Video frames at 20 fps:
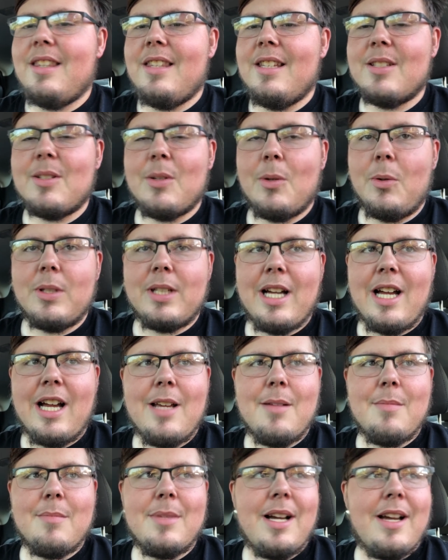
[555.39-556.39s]
this whole
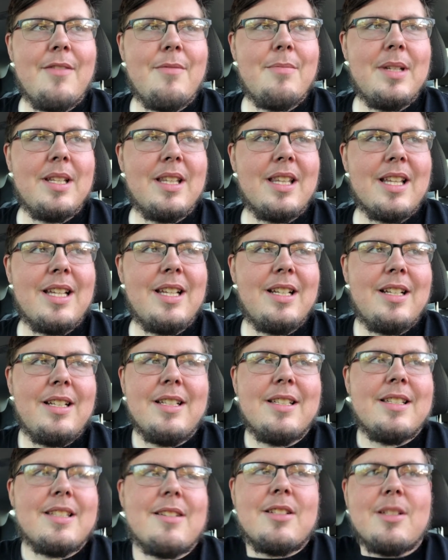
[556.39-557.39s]
time I've been like,
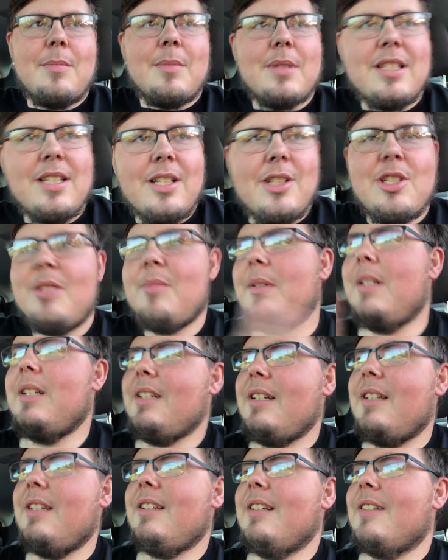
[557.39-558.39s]
is there something touching
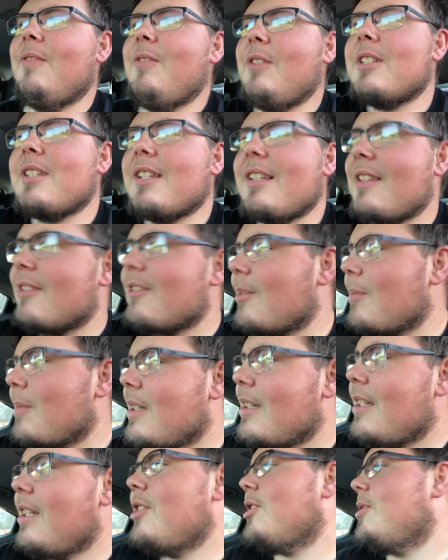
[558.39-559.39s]
me? It feels like there's
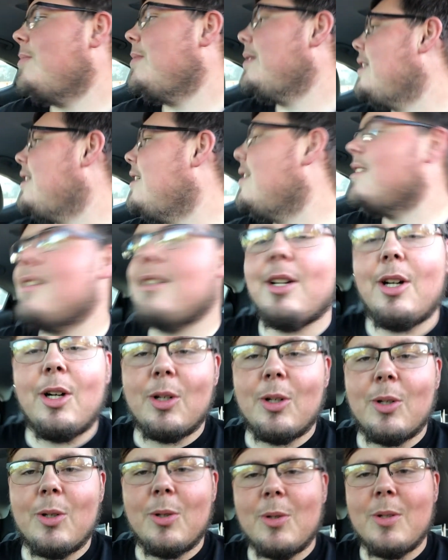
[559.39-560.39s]
something touching me.
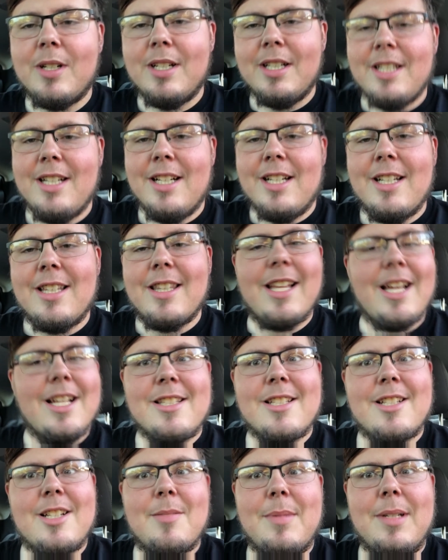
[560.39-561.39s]
So
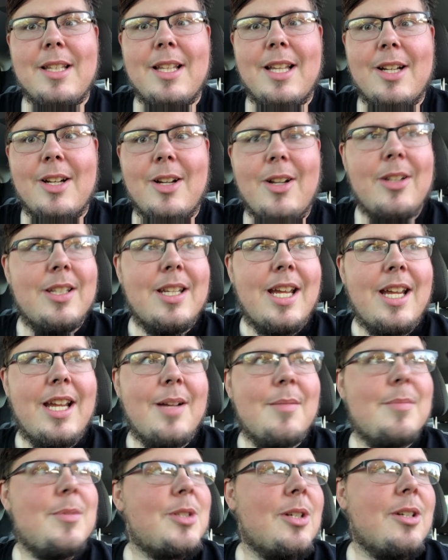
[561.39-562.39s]
that's gonna be like all day,
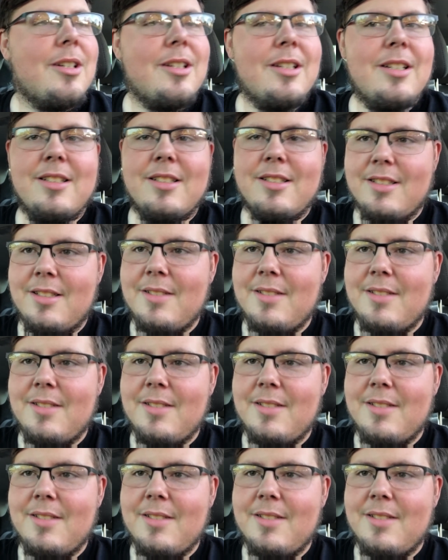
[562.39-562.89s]
I'm sure.